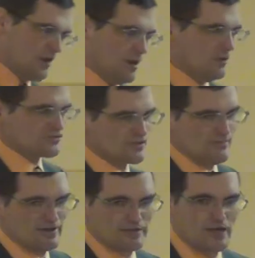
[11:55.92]
Oh,
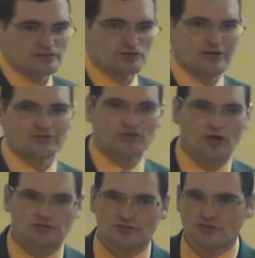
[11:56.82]
somebody, God's trying to
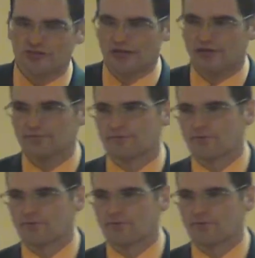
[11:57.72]
talk to you tonight.